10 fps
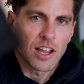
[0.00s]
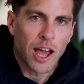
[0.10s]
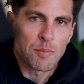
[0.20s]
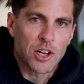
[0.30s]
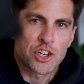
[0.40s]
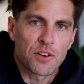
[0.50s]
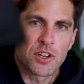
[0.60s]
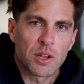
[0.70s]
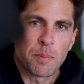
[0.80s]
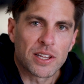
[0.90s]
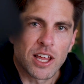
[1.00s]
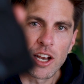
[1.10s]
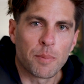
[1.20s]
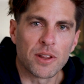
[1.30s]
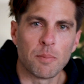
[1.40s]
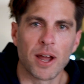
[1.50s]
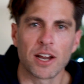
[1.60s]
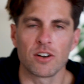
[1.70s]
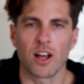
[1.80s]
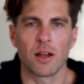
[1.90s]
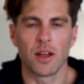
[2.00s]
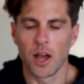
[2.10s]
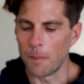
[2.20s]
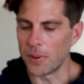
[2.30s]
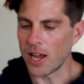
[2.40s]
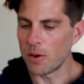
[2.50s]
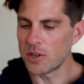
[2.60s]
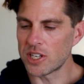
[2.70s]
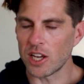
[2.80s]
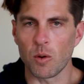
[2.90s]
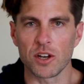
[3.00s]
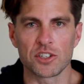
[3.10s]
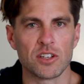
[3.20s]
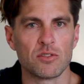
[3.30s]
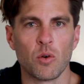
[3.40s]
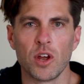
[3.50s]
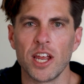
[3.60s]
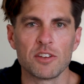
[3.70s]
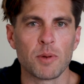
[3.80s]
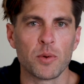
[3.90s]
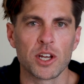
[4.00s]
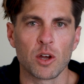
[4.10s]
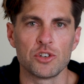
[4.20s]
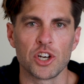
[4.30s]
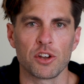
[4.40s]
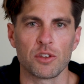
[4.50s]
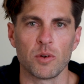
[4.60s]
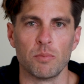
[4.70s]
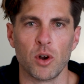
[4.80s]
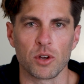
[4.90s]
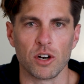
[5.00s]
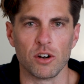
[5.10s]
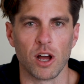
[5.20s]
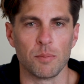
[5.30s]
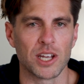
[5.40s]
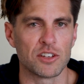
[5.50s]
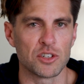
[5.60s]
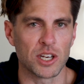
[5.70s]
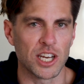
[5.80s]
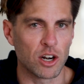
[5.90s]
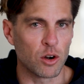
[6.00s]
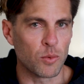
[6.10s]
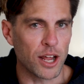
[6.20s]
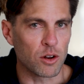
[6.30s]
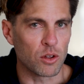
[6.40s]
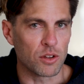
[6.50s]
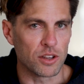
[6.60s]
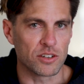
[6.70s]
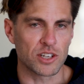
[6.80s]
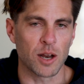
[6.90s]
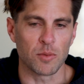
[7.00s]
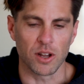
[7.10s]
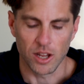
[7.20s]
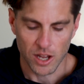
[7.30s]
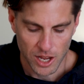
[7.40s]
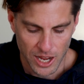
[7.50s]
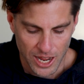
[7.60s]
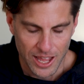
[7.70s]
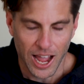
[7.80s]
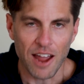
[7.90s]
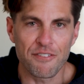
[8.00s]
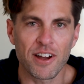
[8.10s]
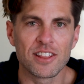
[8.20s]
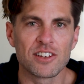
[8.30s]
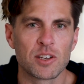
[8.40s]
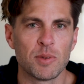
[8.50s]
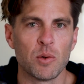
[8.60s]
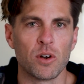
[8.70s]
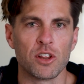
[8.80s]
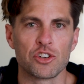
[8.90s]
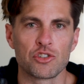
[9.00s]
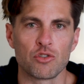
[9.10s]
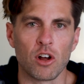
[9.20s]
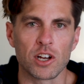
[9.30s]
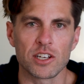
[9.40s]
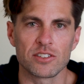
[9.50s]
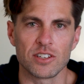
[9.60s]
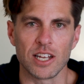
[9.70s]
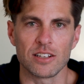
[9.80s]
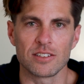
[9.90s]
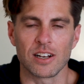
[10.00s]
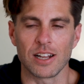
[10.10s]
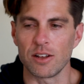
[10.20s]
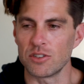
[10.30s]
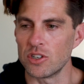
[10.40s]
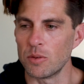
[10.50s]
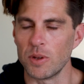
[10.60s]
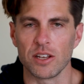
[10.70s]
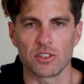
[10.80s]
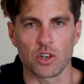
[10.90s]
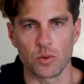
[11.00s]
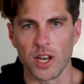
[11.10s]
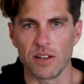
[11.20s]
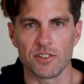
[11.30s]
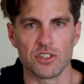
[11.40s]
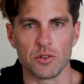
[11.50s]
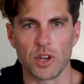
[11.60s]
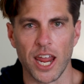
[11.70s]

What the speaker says: I'm not sure if you can pick that up on the mic or not, but I always get questions, is my Ricoh GR3 broken or not? Because you can hear a rattle in this camera. I find this to be one of the strongest things that allows you to be as creative as you